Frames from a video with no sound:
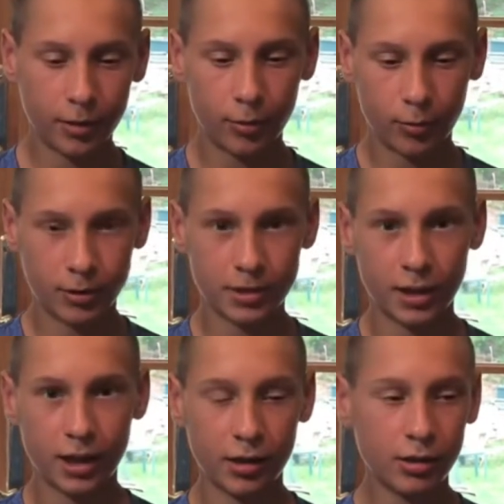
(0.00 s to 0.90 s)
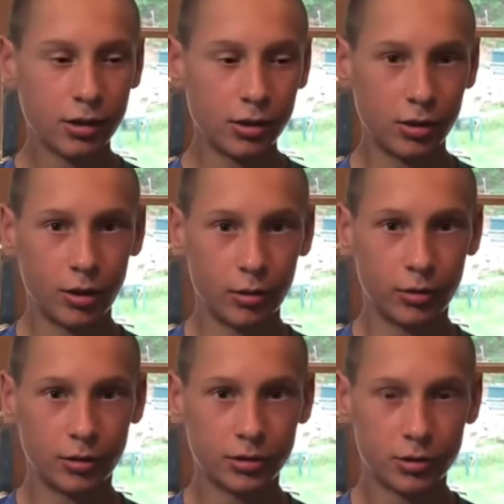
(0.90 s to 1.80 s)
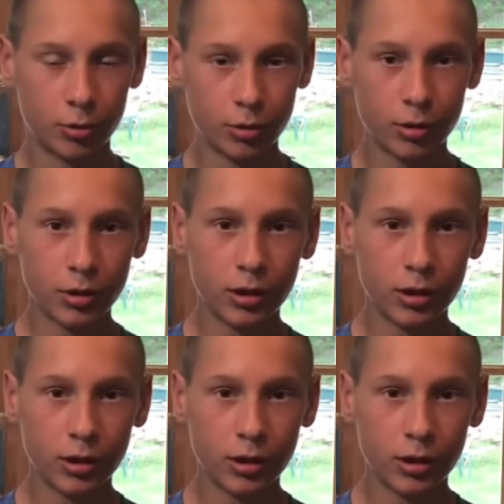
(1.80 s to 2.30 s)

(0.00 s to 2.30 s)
Once again, you go to the store